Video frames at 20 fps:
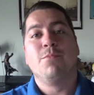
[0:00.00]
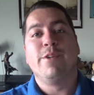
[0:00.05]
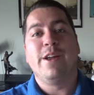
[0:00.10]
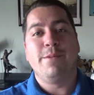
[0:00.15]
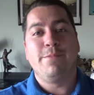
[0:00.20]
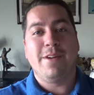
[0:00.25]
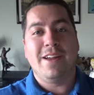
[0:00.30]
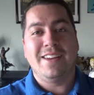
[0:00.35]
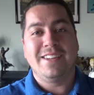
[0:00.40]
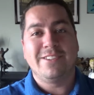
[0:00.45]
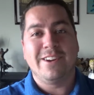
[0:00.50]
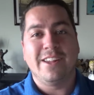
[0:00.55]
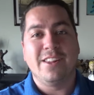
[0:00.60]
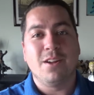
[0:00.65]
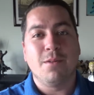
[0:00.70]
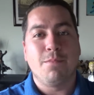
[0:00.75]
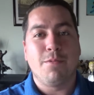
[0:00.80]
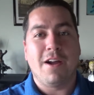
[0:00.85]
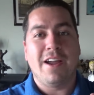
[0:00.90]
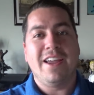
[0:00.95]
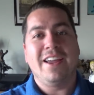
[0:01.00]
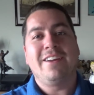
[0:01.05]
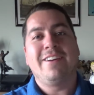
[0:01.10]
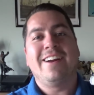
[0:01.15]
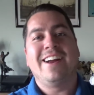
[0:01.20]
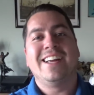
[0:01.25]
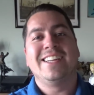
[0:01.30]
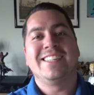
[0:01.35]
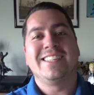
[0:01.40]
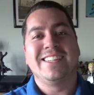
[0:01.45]
Red Band trailer. Bryan
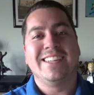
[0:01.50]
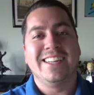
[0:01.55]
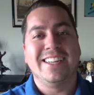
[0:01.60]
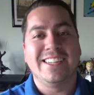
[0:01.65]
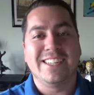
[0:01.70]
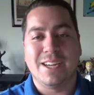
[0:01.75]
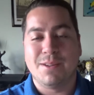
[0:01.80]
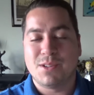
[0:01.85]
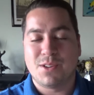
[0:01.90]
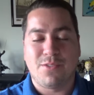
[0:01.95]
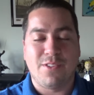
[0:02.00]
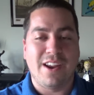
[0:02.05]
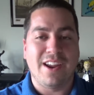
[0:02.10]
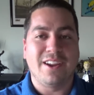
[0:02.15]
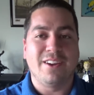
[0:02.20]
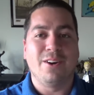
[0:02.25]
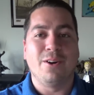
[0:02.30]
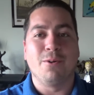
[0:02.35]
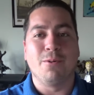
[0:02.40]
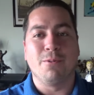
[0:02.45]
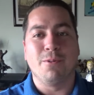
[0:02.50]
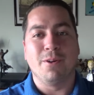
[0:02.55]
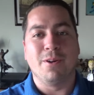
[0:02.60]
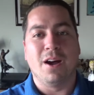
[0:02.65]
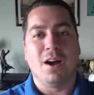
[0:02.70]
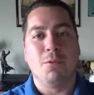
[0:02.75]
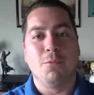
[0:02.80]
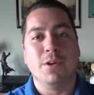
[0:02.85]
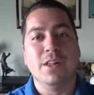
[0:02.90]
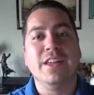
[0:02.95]
Cranston, James
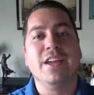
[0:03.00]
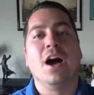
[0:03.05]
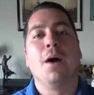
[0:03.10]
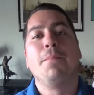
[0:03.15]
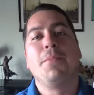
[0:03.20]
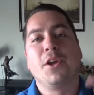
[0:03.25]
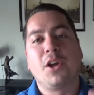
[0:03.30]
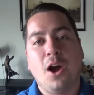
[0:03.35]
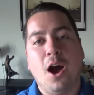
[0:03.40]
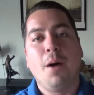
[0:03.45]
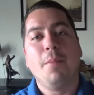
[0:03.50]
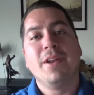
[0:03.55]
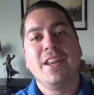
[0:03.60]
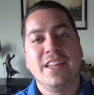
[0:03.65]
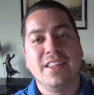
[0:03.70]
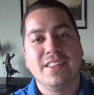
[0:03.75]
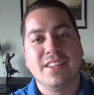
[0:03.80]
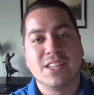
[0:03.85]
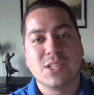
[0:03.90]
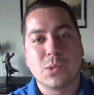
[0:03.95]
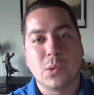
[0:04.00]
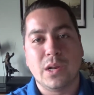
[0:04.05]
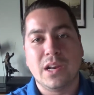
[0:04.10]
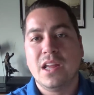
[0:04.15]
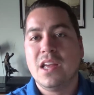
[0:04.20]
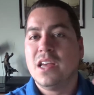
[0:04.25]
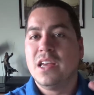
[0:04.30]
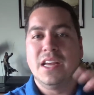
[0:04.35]
Franco really upped the comedy in this one.